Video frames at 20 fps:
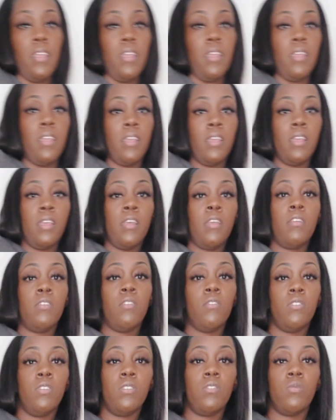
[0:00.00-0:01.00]
then
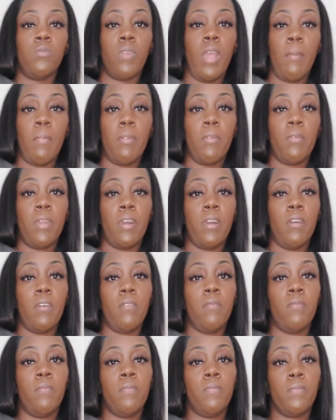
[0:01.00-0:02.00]
you just wrap it
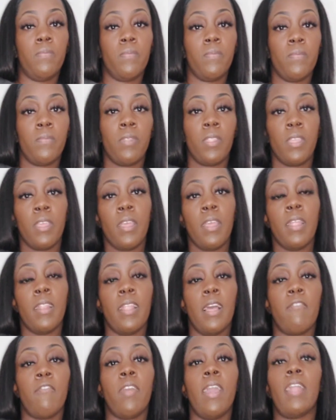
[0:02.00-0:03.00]
around.
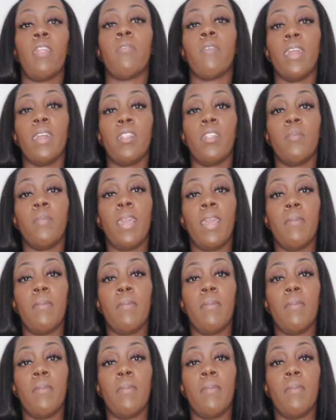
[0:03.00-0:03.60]
Now, if you had a regular